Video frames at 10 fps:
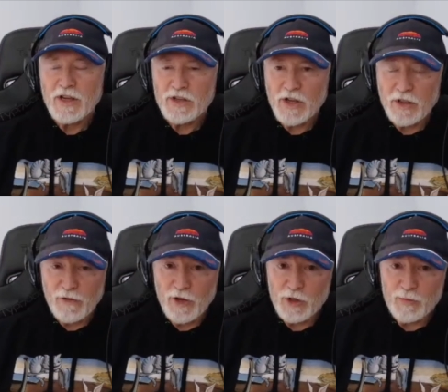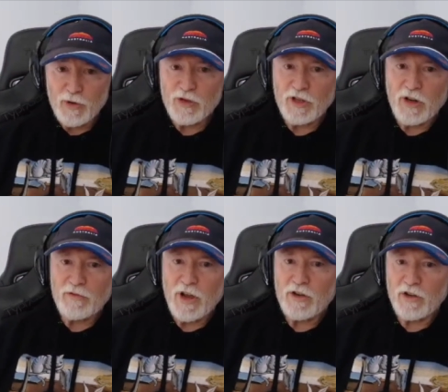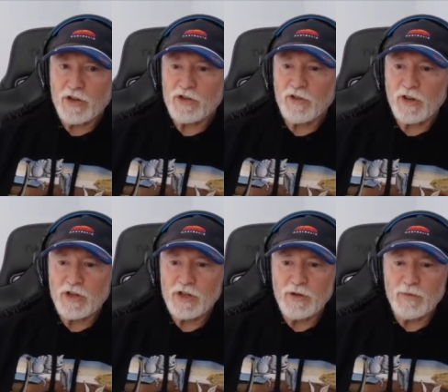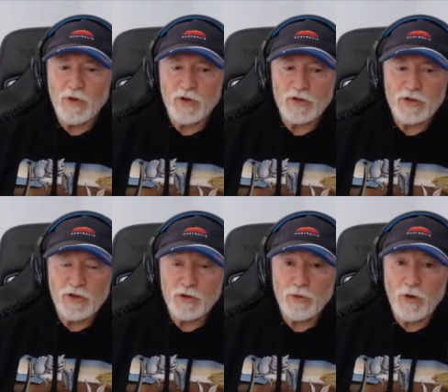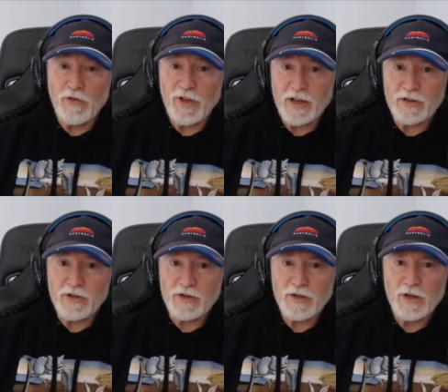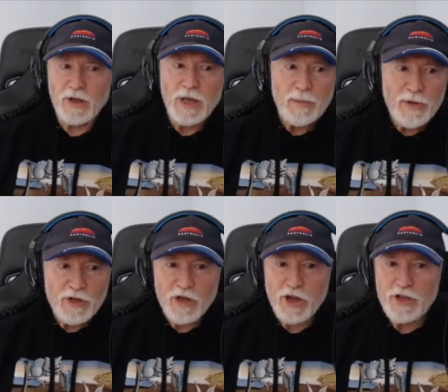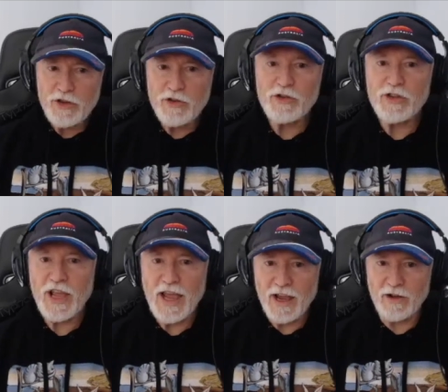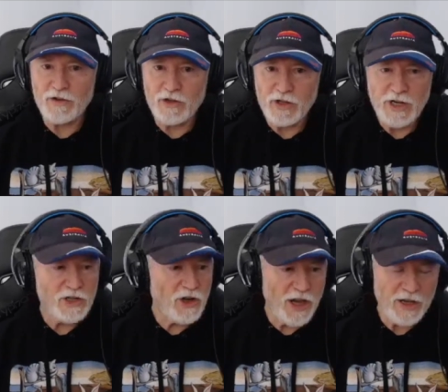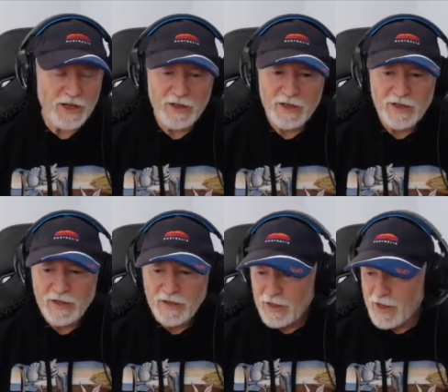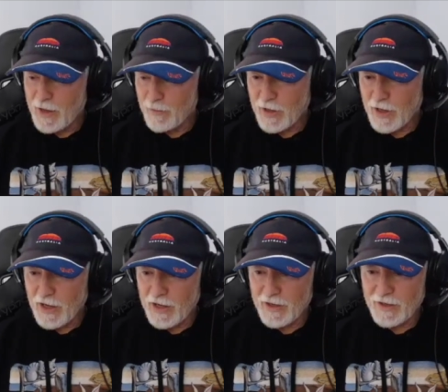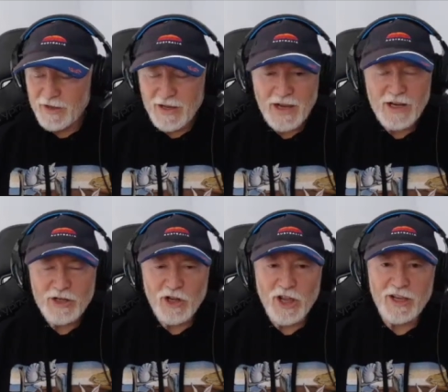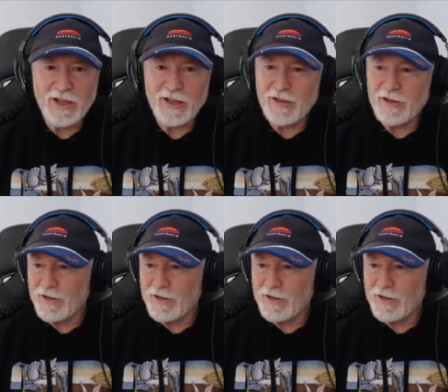So the first book that I wrote on astrology was The 12 Houses because I use the houses. It's like, um, it's like a,